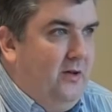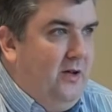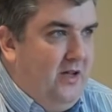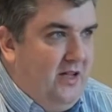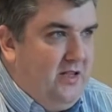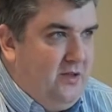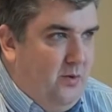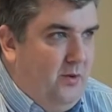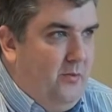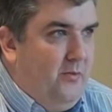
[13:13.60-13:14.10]

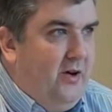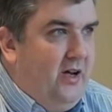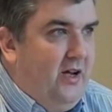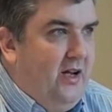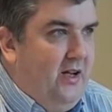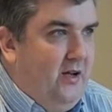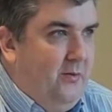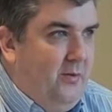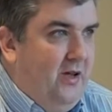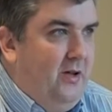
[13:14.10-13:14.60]
As we bring
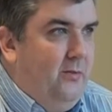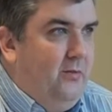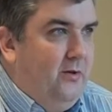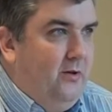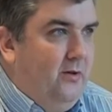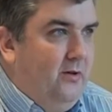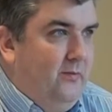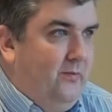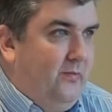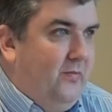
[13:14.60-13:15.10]
in the
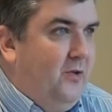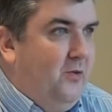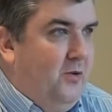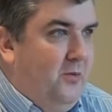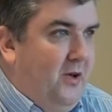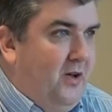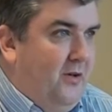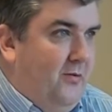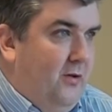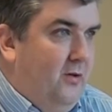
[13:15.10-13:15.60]
people, we
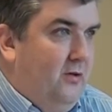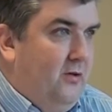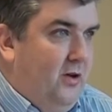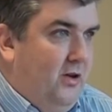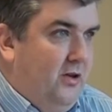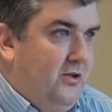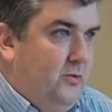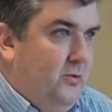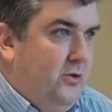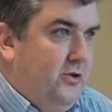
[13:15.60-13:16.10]
make a phone
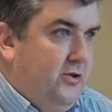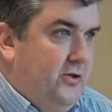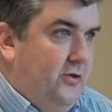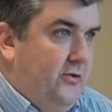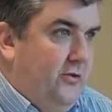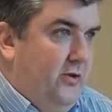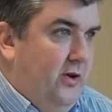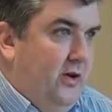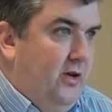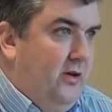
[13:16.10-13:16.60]
call to
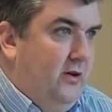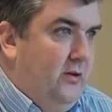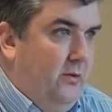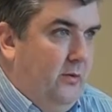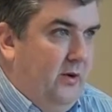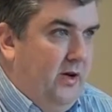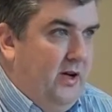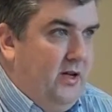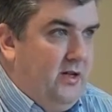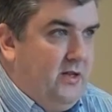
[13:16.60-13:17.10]
123,
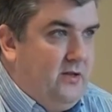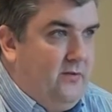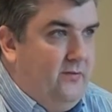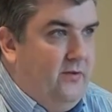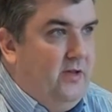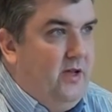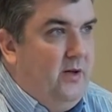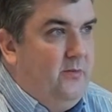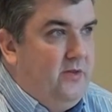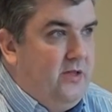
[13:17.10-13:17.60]
we ask for
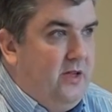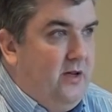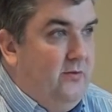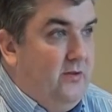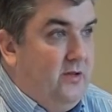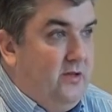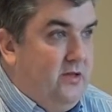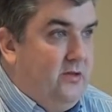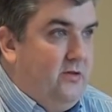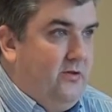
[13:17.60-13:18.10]
them to give
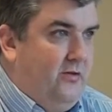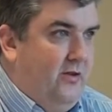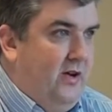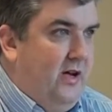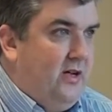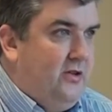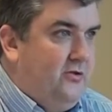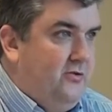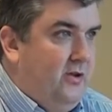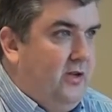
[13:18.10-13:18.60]
us 3
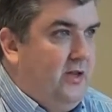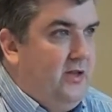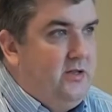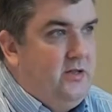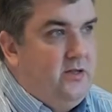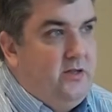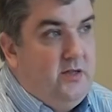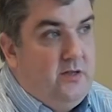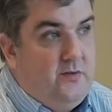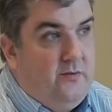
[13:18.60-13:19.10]
extra
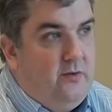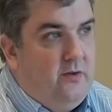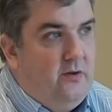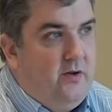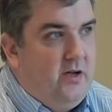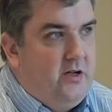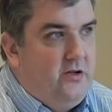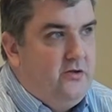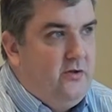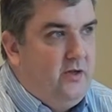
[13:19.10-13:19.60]
licenses, 4
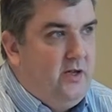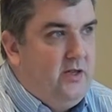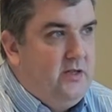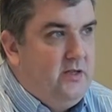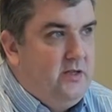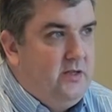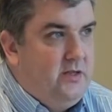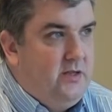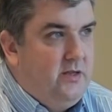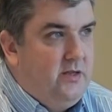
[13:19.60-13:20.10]
extra
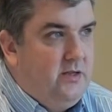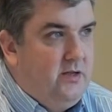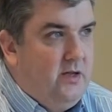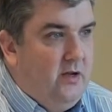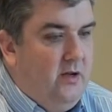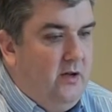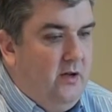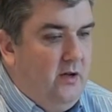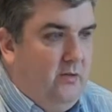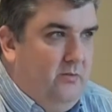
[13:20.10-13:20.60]
licenses.
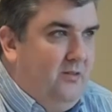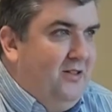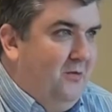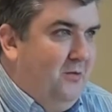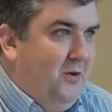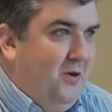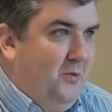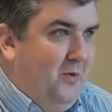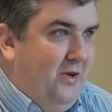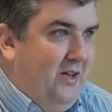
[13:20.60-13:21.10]

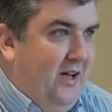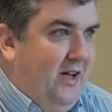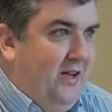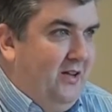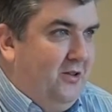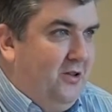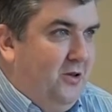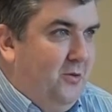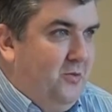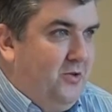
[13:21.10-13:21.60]
When we then
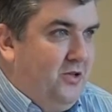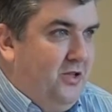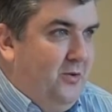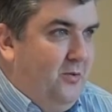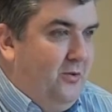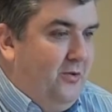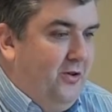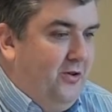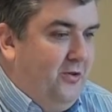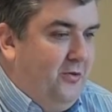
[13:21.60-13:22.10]
come to the
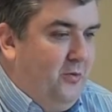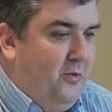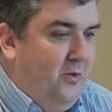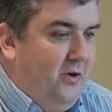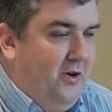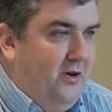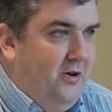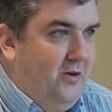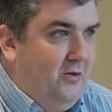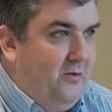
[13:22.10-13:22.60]
point
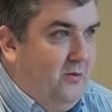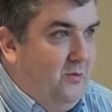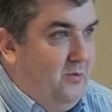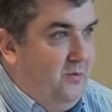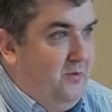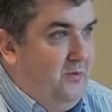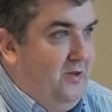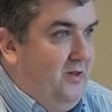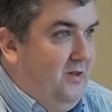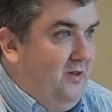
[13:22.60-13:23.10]
where
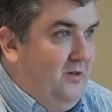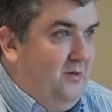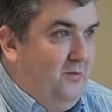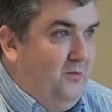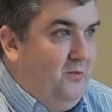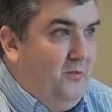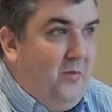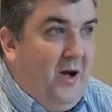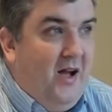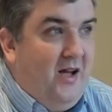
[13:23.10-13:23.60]
we
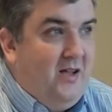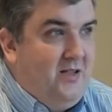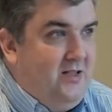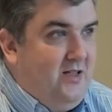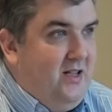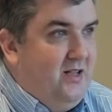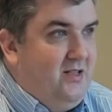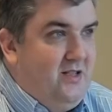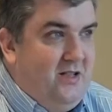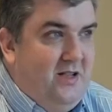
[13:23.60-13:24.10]
pass
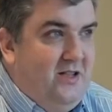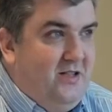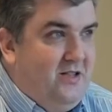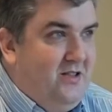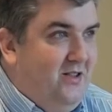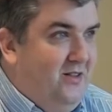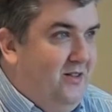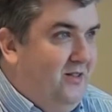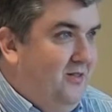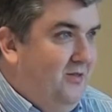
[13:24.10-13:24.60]
that
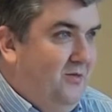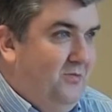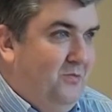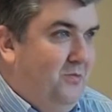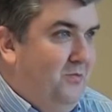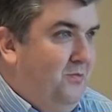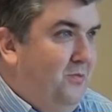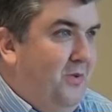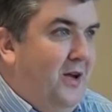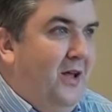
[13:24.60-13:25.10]
seasonal
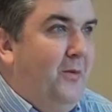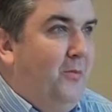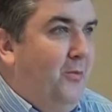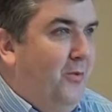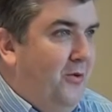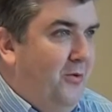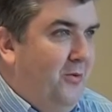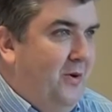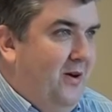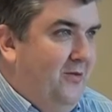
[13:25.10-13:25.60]
blip
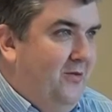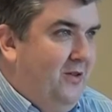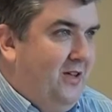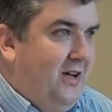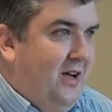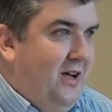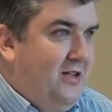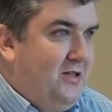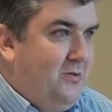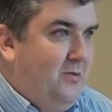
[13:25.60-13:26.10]
or whatever the
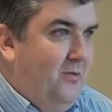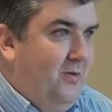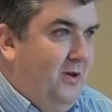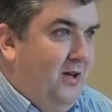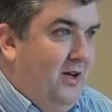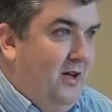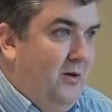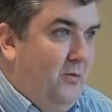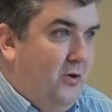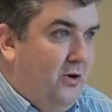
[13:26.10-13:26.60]
case may
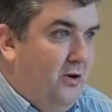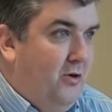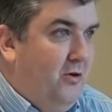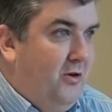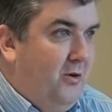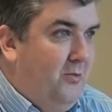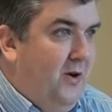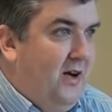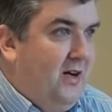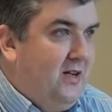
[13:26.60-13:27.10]
be, and we're
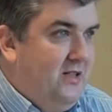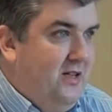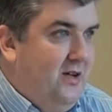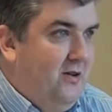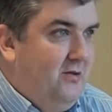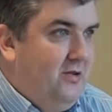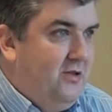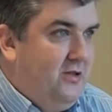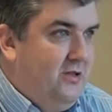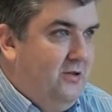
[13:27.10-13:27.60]
going back
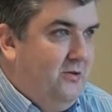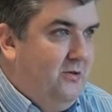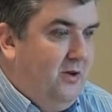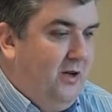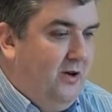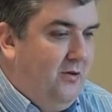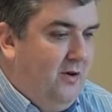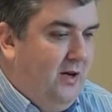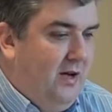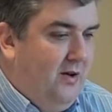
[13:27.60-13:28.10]
down to a
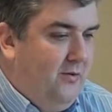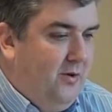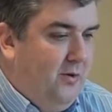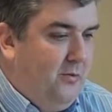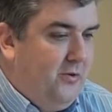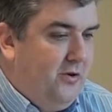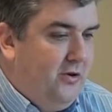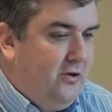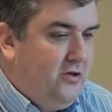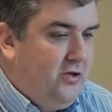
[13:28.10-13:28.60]
lower level of
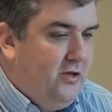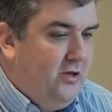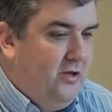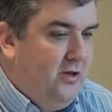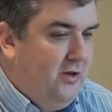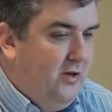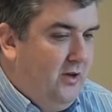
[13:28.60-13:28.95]
production,